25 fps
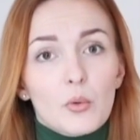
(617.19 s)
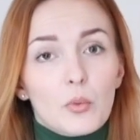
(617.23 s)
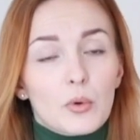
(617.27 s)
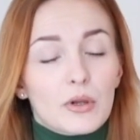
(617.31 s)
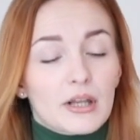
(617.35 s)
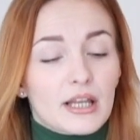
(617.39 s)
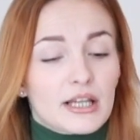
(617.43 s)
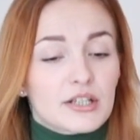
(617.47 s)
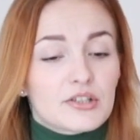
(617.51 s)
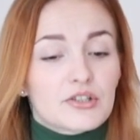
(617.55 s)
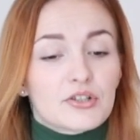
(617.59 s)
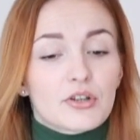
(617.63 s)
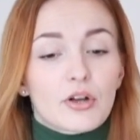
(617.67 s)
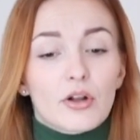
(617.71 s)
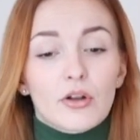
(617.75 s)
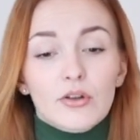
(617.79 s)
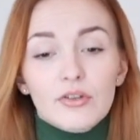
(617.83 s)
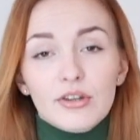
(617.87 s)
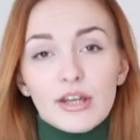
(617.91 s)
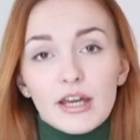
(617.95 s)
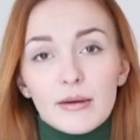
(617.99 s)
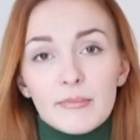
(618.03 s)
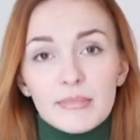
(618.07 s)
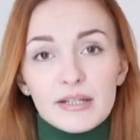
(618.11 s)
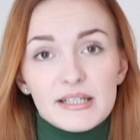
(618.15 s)
Well, I
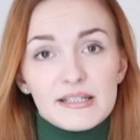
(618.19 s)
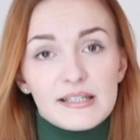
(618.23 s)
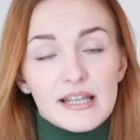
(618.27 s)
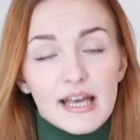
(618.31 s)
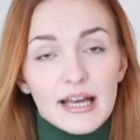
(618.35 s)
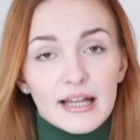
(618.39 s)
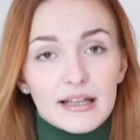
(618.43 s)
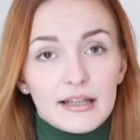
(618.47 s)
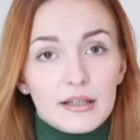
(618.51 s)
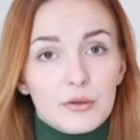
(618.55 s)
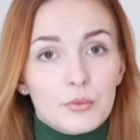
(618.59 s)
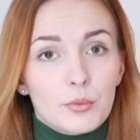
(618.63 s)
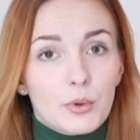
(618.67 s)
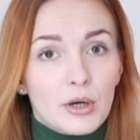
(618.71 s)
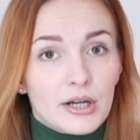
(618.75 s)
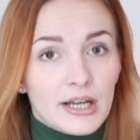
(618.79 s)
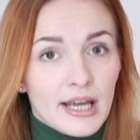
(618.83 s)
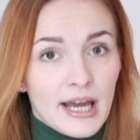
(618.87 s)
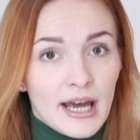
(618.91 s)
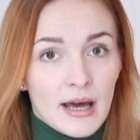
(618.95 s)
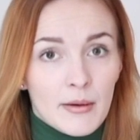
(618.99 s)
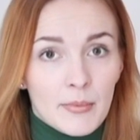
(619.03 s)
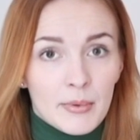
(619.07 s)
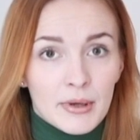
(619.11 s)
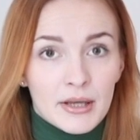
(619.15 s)
told them exactly what
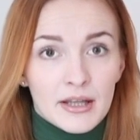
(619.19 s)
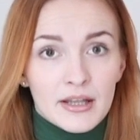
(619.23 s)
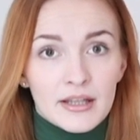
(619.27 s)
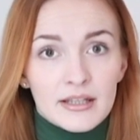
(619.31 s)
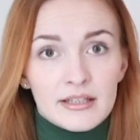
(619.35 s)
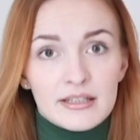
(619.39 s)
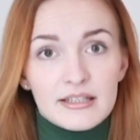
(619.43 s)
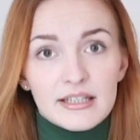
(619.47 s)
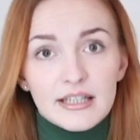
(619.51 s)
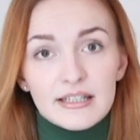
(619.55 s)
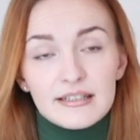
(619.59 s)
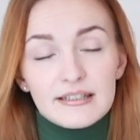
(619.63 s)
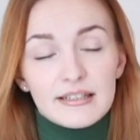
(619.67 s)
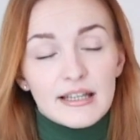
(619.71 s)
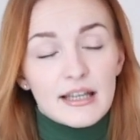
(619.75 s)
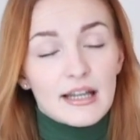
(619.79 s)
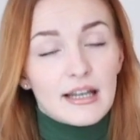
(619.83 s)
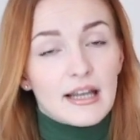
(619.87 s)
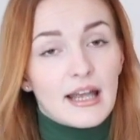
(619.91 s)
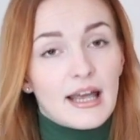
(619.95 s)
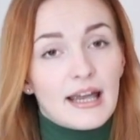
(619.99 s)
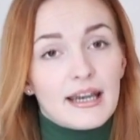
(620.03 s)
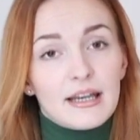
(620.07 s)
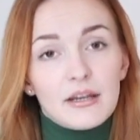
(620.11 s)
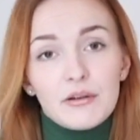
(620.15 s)
happened. I said,
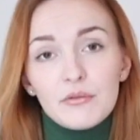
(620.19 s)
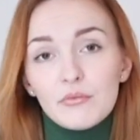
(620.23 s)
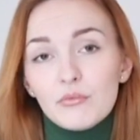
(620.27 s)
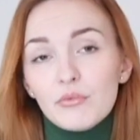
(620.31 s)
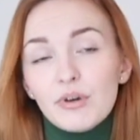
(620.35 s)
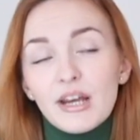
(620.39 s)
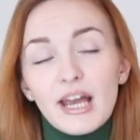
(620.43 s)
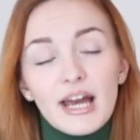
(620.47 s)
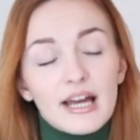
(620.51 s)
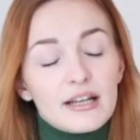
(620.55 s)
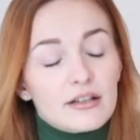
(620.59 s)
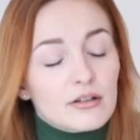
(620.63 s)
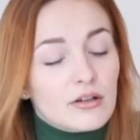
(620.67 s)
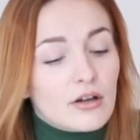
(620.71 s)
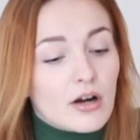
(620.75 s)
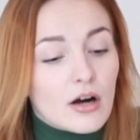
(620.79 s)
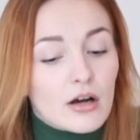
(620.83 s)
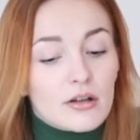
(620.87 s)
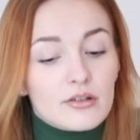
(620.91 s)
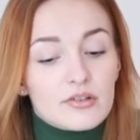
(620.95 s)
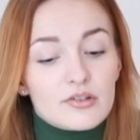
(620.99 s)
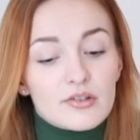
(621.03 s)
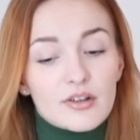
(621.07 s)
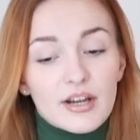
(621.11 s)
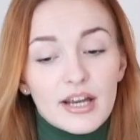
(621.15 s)
hey, we had
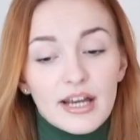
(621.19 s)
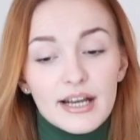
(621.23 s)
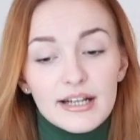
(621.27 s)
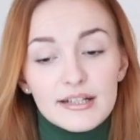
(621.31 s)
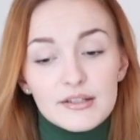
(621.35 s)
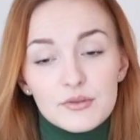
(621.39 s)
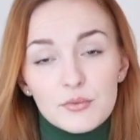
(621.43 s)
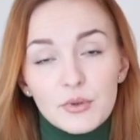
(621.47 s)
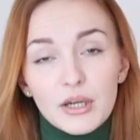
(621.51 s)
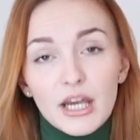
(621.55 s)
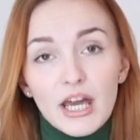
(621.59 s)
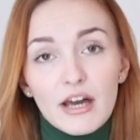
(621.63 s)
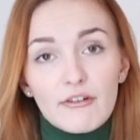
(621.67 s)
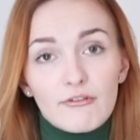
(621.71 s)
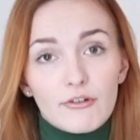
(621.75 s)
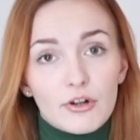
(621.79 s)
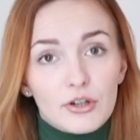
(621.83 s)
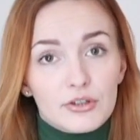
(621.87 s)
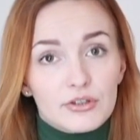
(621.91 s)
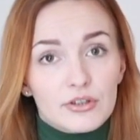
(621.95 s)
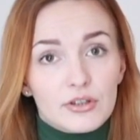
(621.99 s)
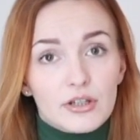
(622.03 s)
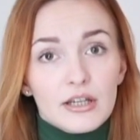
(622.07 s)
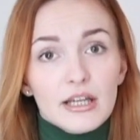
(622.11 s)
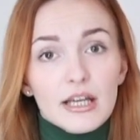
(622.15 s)
contracts, we have
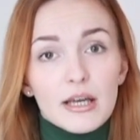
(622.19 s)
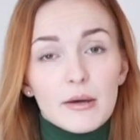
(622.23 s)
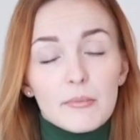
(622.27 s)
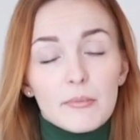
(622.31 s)
all the